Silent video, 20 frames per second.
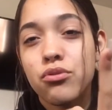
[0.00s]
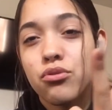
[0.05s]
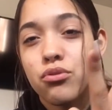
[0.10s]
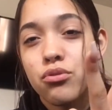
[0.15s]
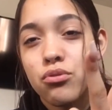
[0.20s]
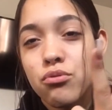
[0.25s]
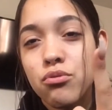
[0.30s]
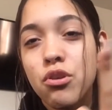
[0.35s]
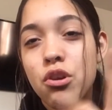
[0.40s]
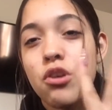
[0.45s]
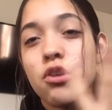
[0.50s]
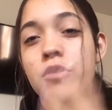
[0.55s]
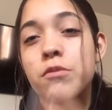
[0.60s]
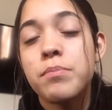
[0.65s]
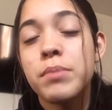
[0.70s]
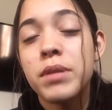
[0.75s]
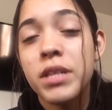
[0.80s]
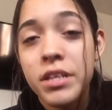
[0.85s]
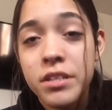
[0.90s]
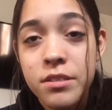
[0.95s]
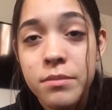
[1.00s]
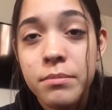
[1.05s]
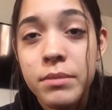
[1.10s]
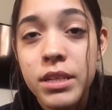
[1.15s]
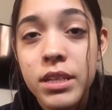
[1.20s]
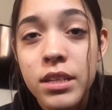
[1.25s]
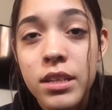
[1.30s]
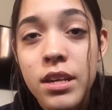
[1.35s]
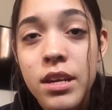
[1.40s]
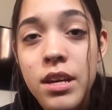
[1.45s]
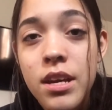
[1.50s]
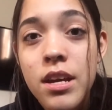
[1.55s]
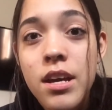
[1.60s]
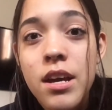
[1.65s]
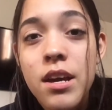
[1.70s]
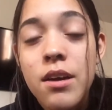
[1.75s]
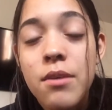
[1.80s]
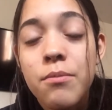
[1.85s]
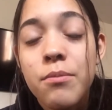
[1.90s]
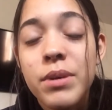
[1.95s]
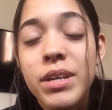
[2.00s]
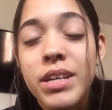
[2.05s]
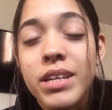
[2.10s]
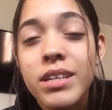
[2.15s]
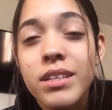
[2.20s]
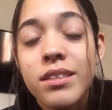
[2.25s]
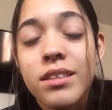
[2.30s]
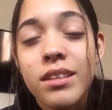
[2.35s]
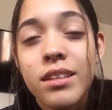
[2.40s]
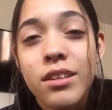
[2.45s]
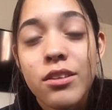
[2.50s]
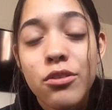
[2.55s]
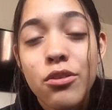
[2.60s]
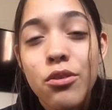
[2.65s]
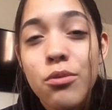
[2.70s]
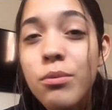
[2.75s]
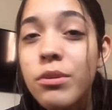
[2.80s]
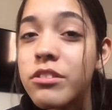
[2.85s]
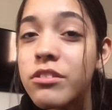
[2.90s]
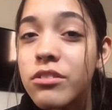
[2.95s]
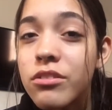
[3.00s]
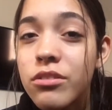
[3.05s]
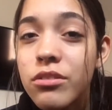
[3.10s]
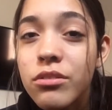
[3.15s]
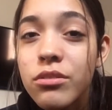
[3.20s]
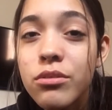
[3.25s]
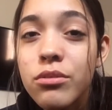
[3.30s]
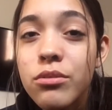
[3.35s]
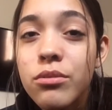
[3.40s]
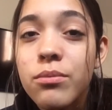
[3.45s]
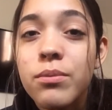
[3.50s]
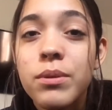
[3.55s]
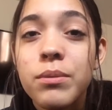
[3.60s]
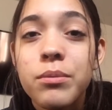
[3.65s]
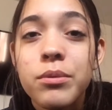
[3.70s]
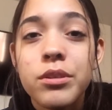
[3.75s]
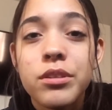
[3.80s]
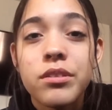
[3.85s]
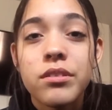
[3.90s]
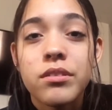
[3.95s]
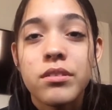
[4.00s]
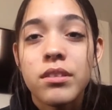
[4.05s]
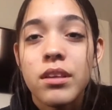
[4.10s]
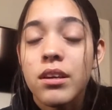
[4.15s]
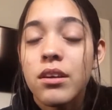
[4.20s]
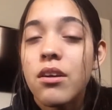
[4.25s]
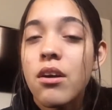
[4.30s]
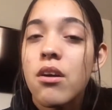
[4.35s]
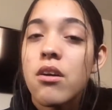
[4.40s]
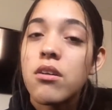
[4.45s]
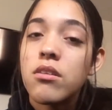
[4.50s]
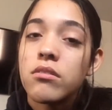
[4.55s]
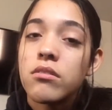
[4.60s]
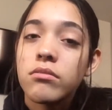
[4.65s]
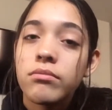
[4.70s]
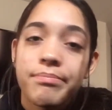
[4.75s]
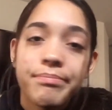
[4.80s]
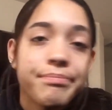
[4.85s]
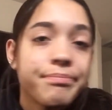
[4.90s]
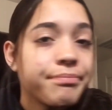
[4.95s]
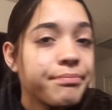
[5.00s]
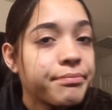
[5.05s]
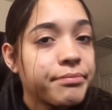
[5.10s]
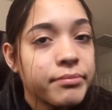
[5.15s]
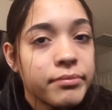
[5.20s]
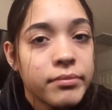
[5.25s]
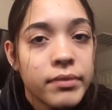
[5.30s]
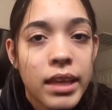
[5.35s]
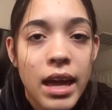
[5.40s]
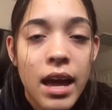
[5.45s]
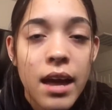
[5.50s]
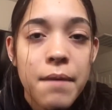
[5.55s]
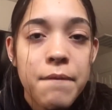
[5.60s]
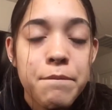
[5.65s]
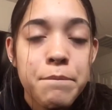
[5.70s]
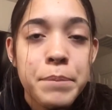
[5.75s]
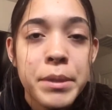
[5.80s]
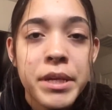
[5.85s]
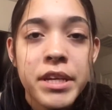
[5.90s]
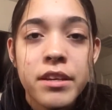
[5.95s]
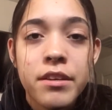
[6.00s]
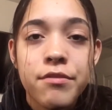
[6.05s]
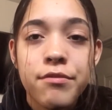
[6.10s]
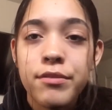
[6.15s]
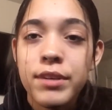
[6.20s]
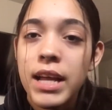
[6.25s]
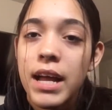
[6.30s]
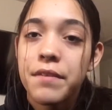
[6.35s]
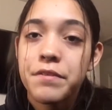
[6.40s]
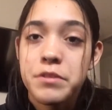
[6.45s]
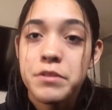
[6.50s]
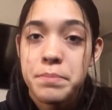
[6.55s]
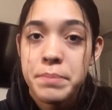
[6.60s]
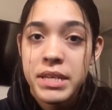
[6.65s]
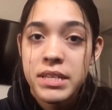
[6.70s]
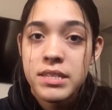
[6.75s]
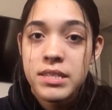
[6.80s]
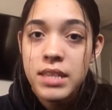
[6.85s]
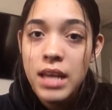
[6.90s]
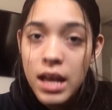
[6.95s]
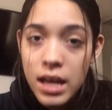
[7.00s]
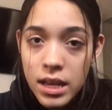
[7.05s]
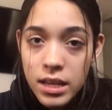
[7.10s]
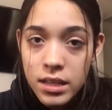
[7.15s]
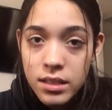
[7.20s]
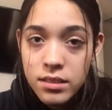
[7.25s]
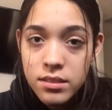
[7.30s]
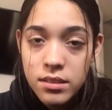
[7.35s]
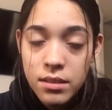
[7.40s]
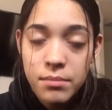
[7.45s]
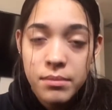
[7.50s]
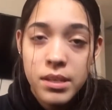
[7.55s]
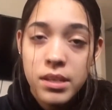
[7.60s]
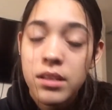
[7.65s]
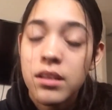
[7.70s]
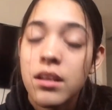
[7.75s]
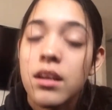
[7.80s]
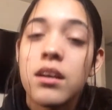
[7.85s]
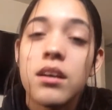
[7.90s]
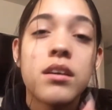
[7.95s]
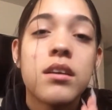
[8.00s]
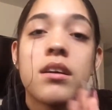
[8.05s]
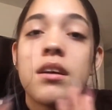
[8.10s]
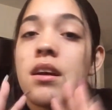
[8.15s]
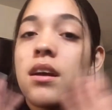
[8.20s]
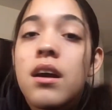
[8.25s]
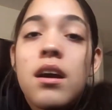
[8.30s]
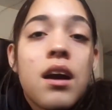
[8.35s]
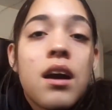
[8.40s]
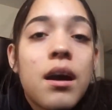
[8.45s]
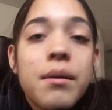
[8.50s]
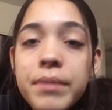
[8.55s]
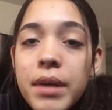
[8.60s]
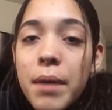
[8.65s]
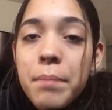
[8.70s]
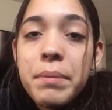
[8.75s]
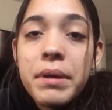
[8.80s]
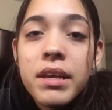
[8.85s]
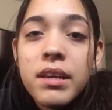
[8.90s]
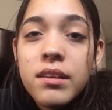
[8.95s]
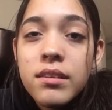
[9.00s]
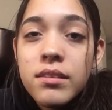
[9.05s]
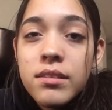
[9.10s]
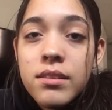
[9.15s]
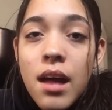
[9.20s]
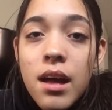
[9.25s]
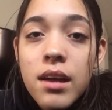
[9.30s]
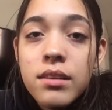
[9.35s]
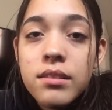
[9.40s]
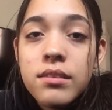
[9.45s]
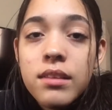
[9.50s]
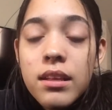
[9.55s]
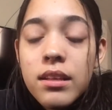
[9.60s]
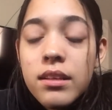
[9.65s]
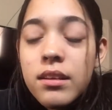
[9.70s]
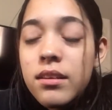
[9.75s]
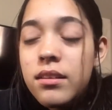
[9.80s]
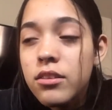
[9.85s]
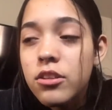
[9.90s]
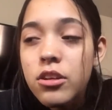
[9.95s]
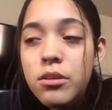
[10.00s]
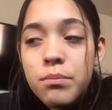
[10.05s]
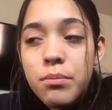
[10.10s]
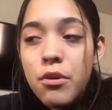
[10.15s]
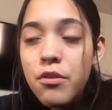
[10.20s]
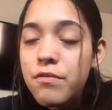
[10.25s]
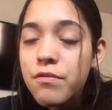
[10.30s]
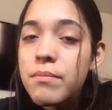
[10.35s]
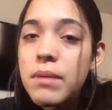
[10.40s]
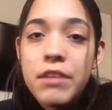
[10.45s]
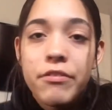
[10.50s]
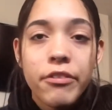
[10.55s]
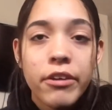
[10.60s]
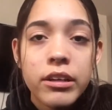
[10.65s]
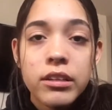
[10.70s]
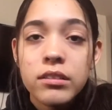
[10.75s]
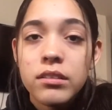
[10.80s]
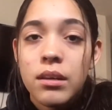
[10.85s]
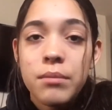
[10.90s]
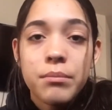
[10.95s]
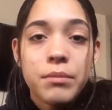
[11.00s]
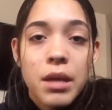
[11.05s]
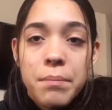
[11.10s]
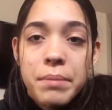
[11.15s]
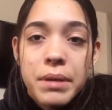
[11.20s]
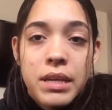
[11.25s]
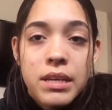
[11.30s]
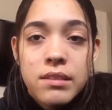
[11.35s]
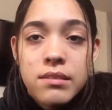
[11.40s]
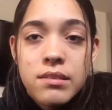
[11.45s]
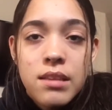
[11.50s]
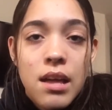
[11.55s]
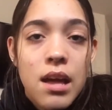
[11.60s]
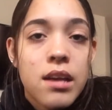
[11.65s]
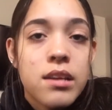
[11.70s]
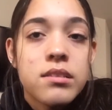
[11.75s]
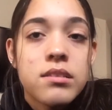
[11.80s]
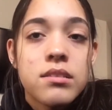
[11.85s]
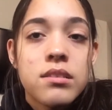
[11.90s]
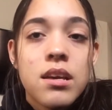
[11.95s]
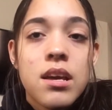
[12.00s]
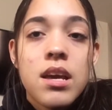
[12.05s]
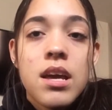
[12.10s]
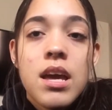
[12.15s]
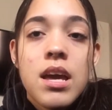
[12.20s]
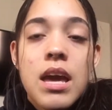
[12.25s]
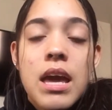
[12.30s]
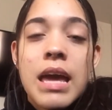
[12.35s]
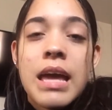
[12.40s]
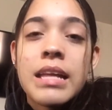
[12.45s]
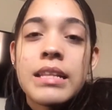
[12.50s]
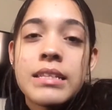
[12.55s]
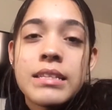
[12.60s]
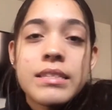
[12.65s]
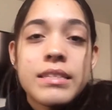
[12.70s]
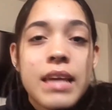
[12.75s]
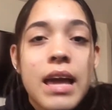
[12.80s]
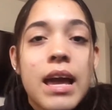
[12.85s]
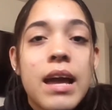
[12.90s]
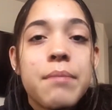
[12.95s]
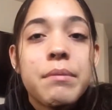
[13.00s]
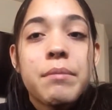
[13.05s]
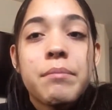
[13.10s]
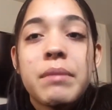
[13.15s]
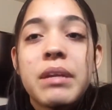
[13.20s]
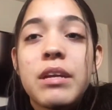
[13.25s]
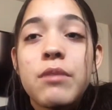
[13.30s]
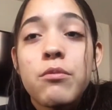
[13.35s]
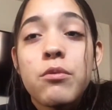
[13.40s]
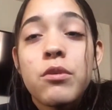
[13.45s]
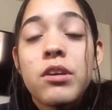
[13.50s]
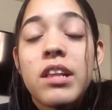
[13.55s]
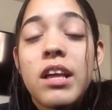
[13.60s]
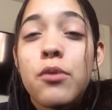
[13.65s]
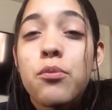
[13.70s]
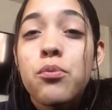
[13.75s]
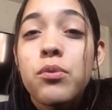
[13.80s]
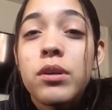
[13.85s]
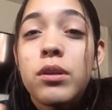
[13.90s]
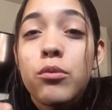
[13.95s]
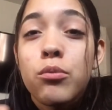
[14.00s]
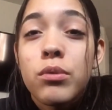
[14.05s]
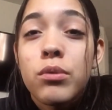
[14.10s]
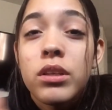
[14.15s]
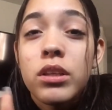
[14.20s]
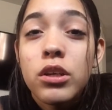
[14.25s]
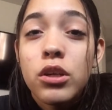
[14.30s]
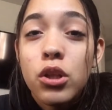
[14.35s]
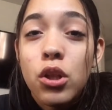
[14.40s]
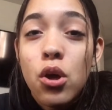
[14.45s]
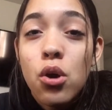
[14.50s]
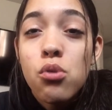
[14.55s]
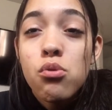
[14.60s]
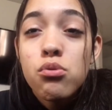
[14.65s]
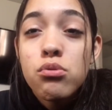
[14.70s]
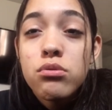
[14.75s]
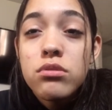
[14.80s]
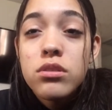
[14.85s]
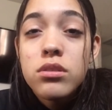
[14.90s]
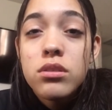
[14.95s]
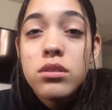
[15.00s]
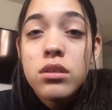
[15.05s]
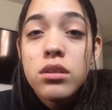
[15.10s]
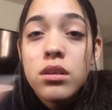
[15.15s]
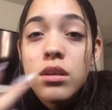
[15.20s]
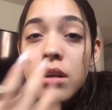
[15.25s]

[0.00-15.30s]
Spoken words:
2 girls plus me, we didn't know what to do. We were just like, oh, they have beef, we have to pick sides. And I'm like, ugh, I'm not picking sides. Like, they're both my friends, I'm not picking sides. And Sam and me were like really, really close,